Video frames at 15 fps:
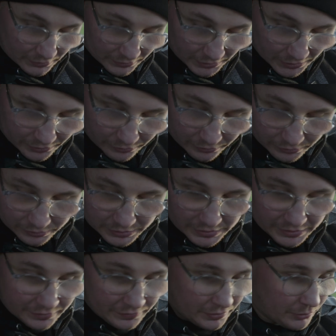audio
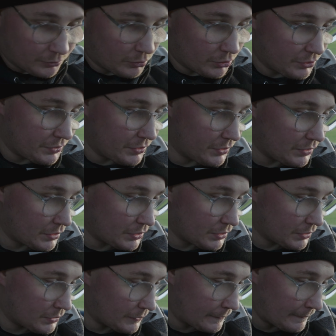as I want it,
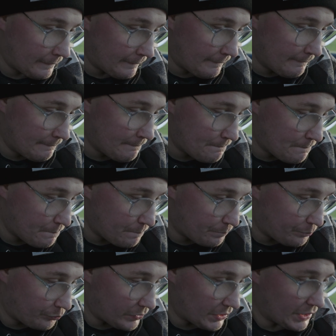
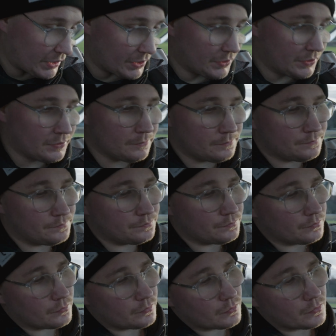and
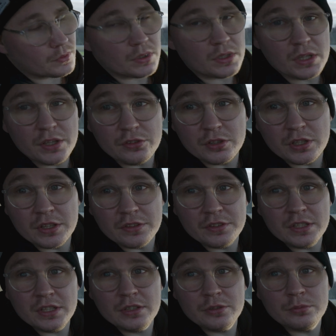as you can
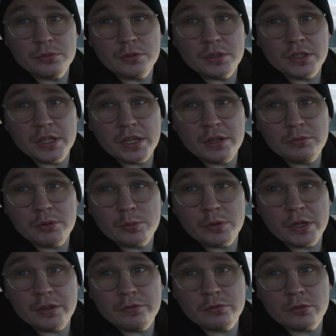see, we have a
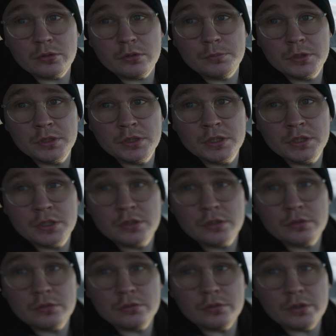waveform
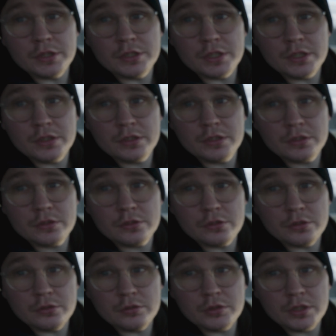right here.
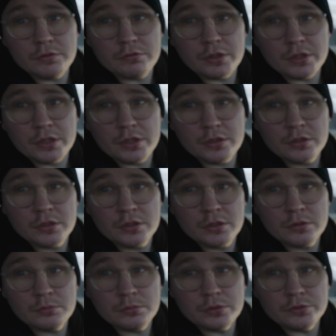So if I
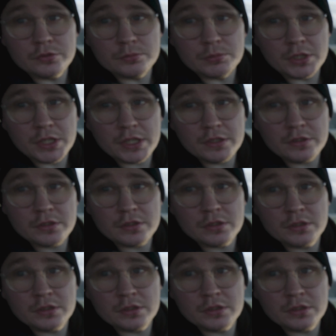put some gas,